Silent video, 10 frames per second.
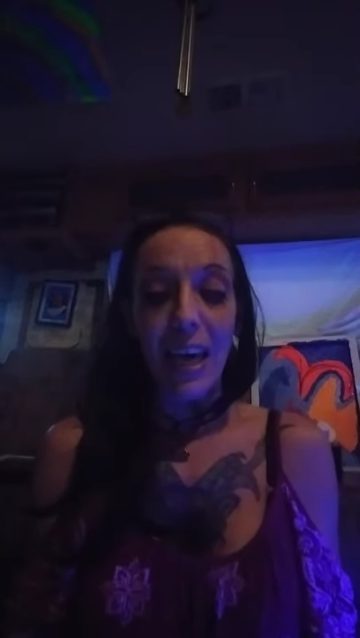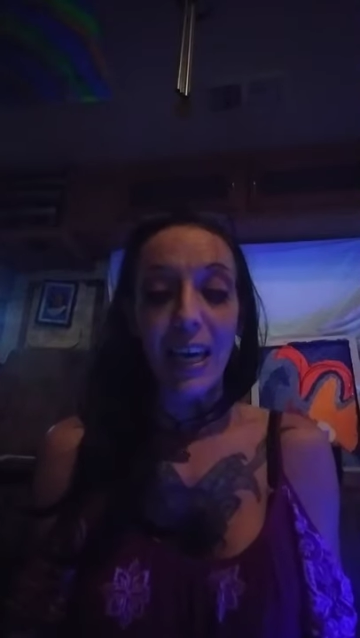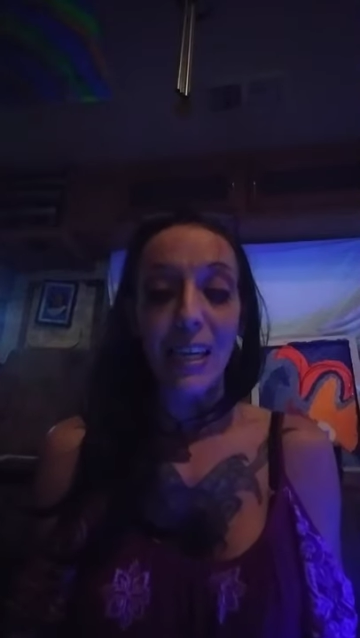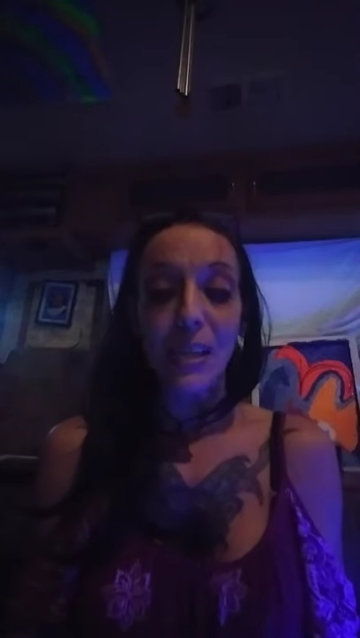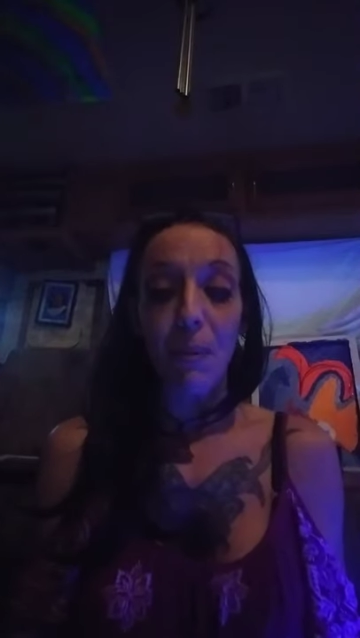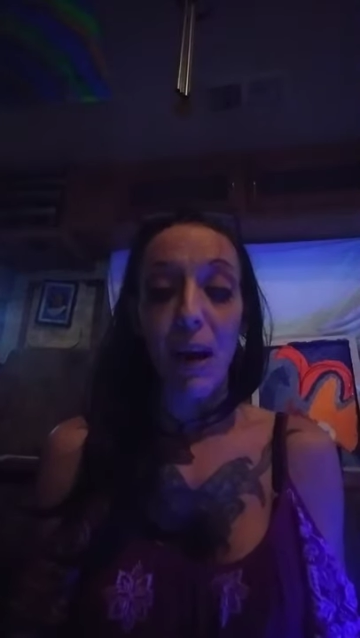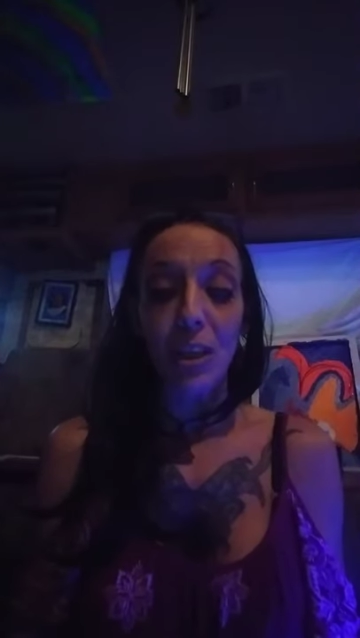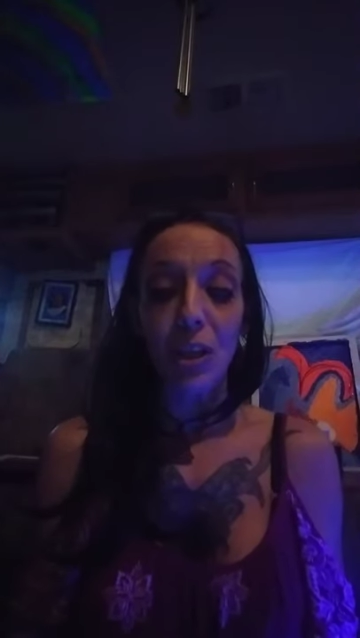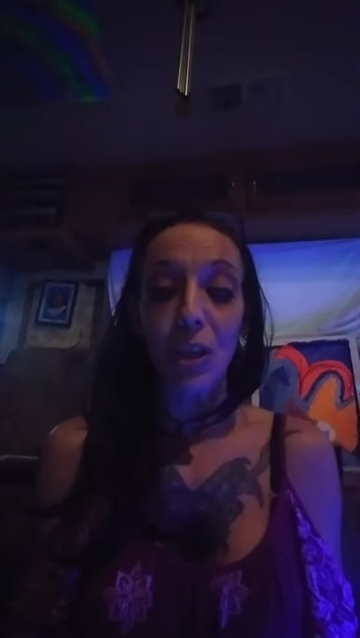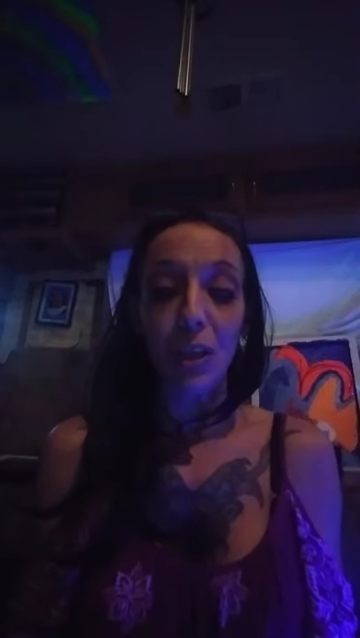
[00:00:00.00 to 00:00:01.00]
He is a
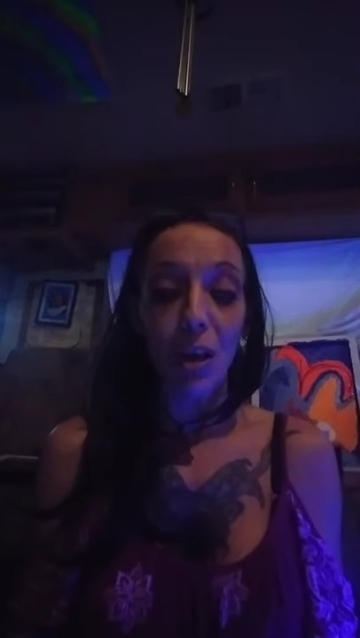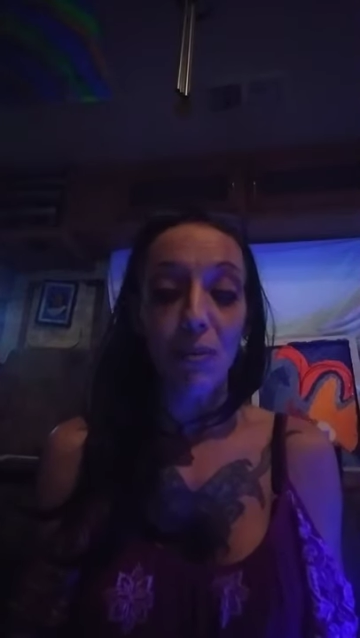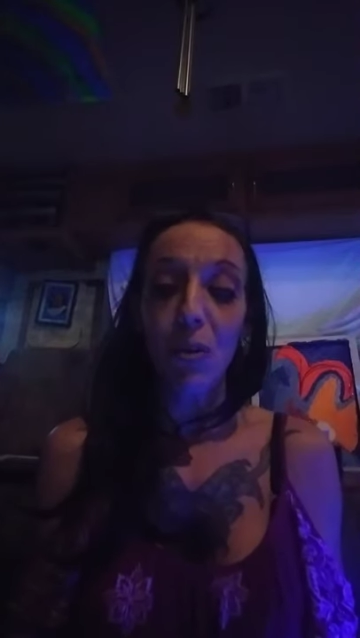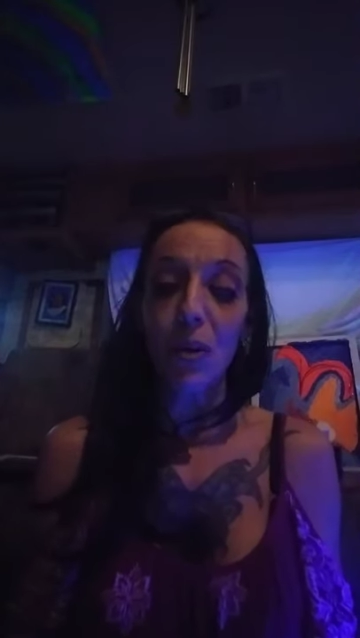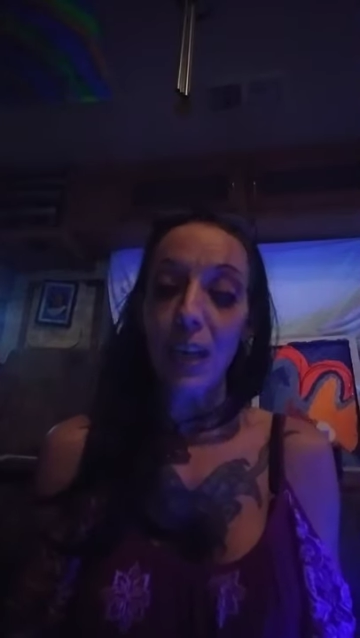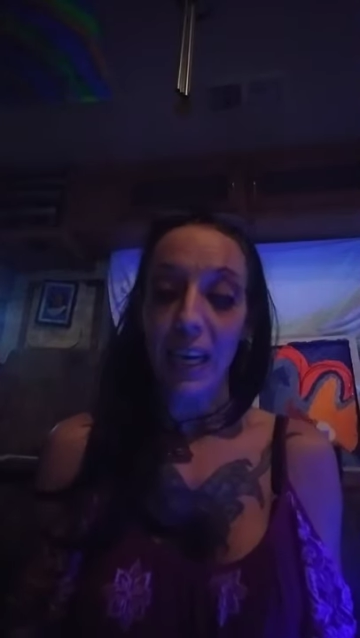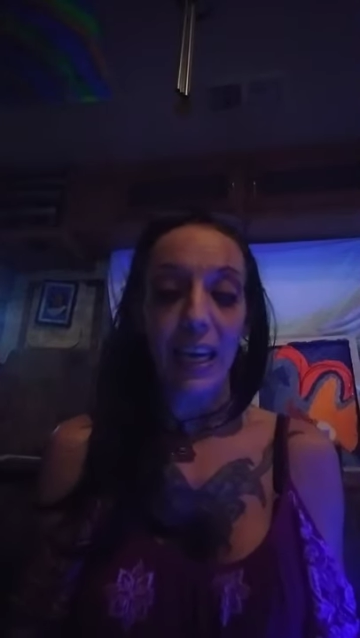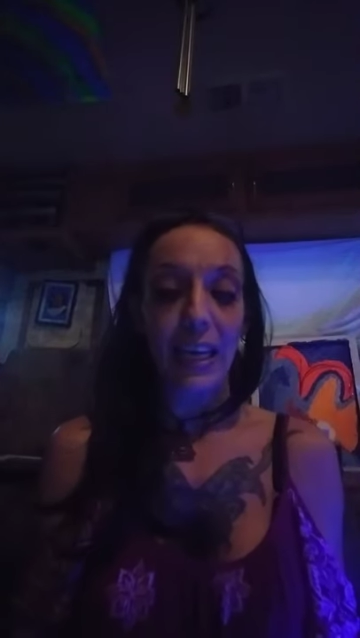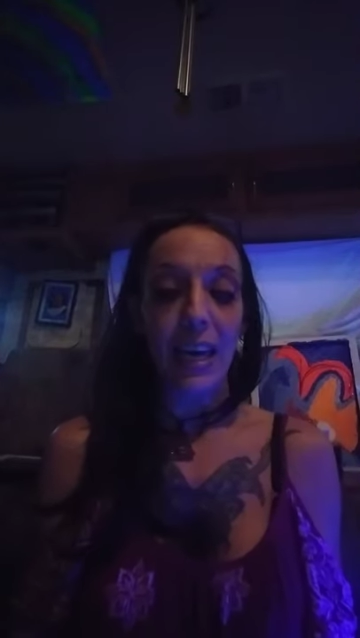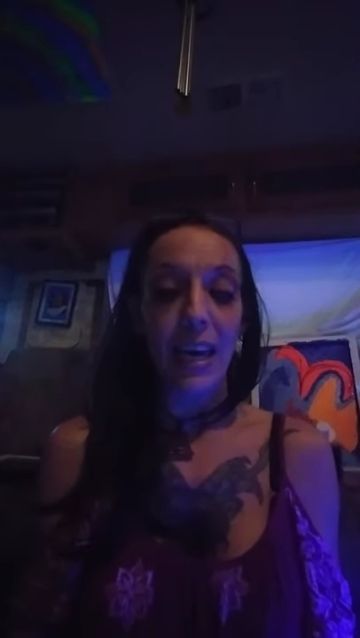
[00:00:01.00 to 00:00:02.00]
passionate lover.
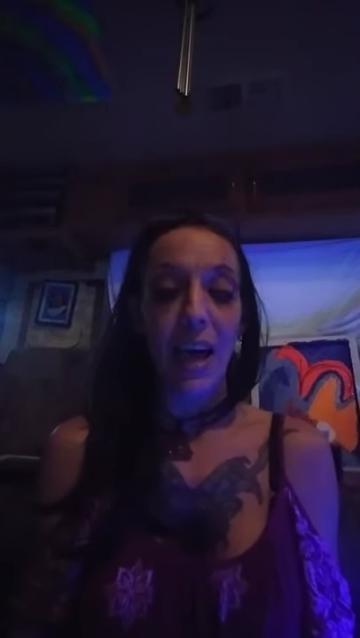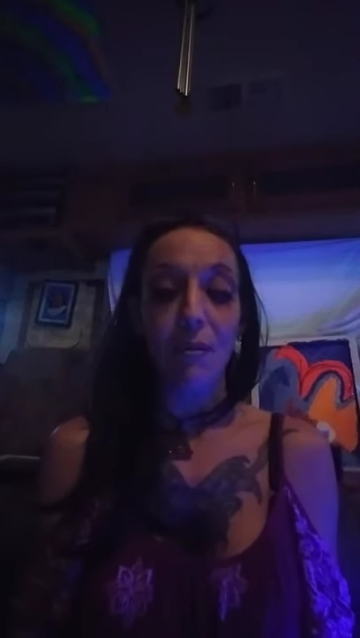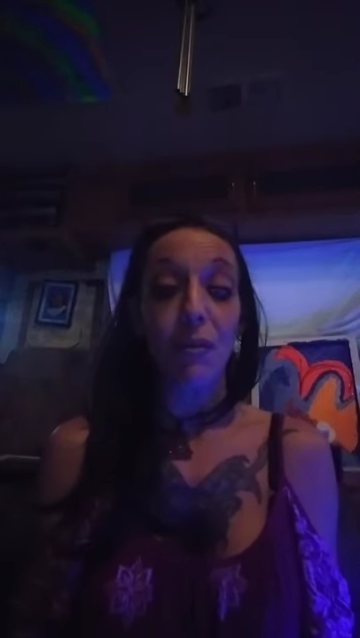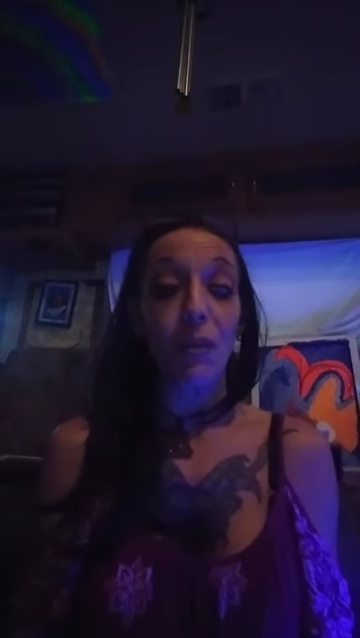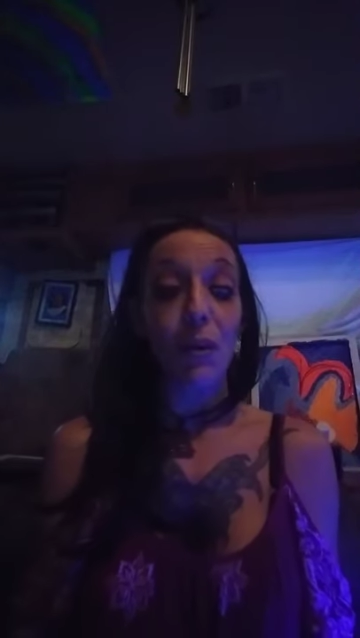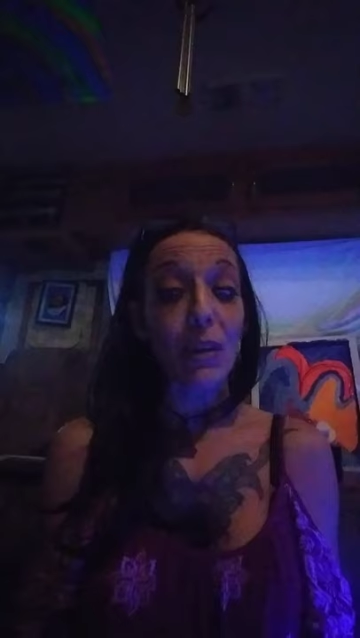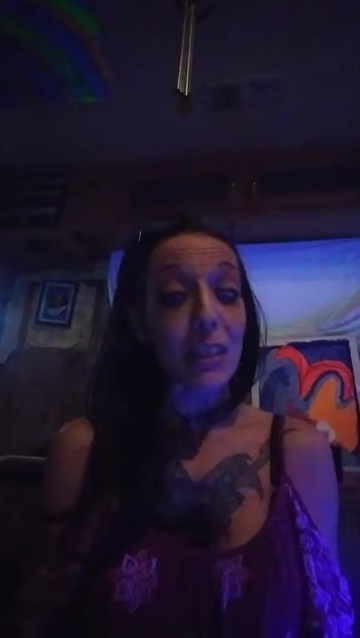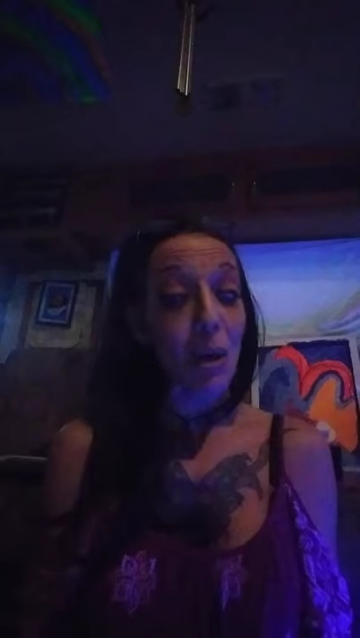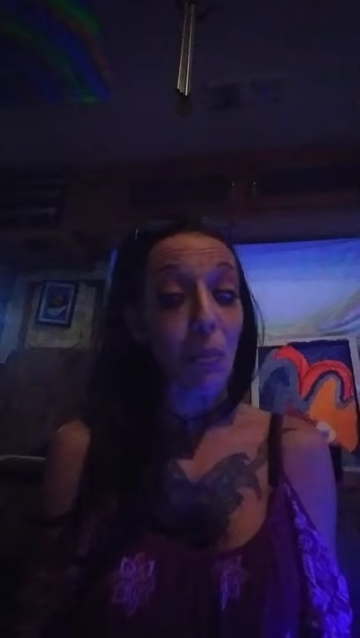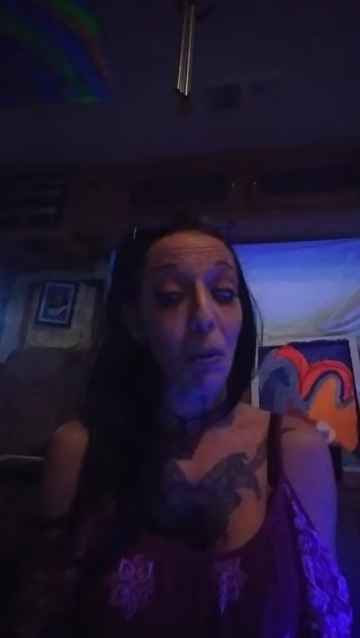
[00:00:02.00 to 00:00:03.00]
He can have a fiery
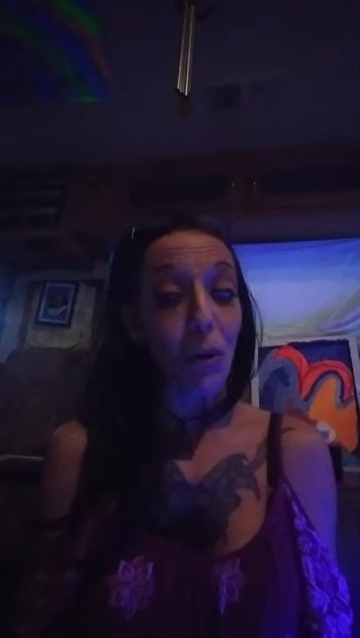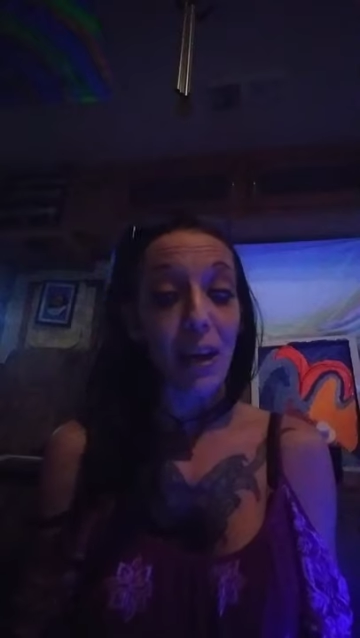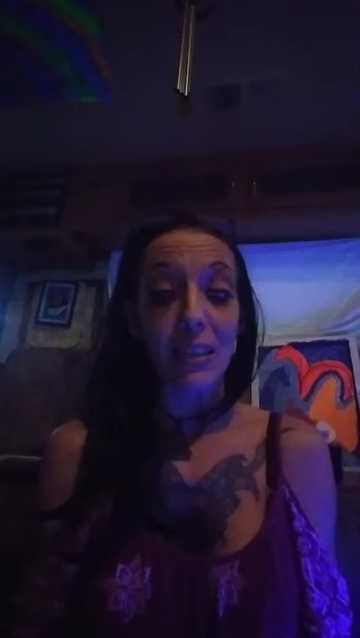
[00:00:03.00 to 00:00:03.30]
temper